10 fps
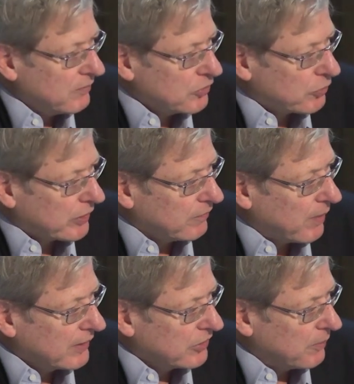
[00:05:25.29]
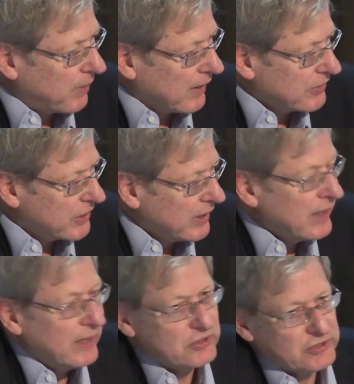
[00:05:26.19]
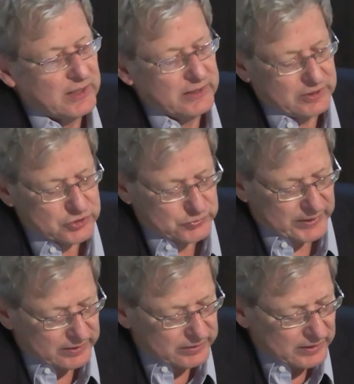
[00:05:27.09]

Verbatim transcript: restrictive monetary policy is tightly constrained.